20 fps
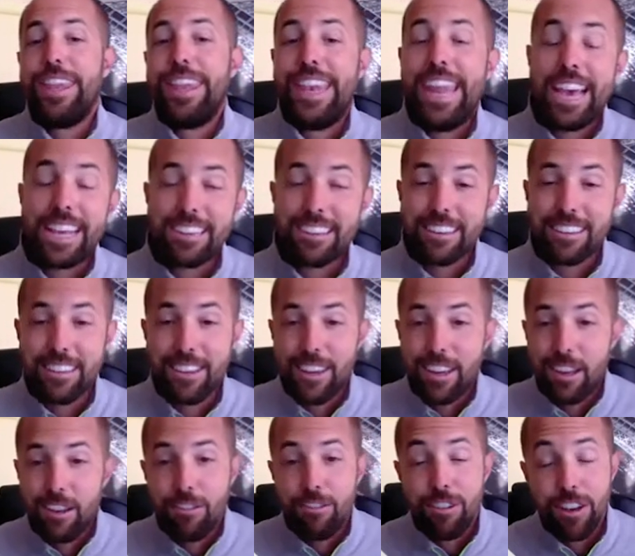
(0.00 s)
next
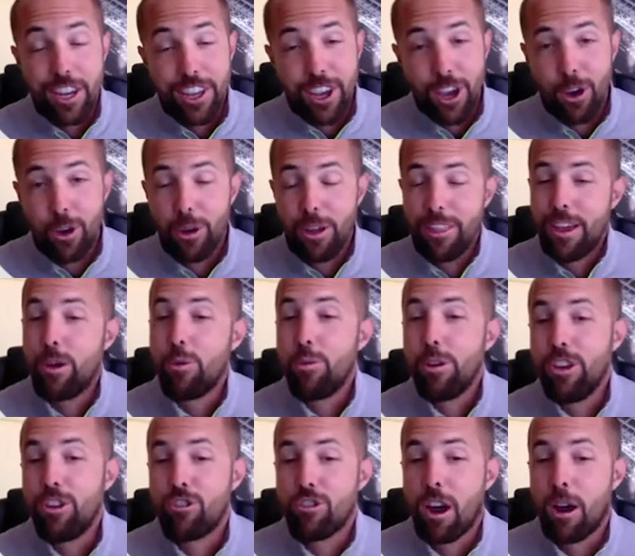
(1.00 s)
video that
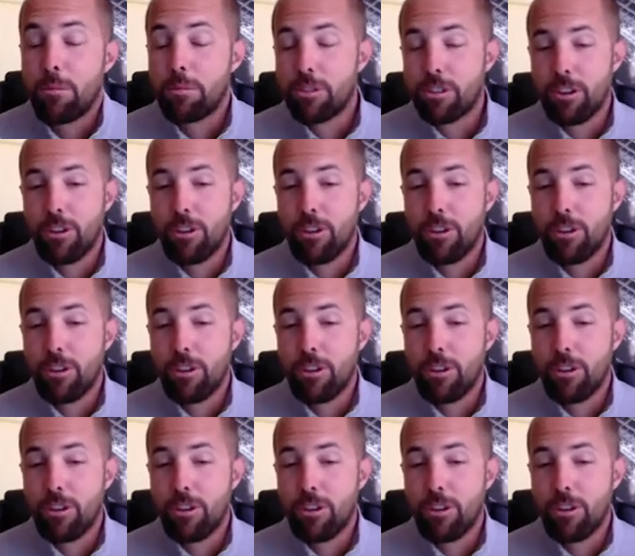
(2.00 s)
we drop.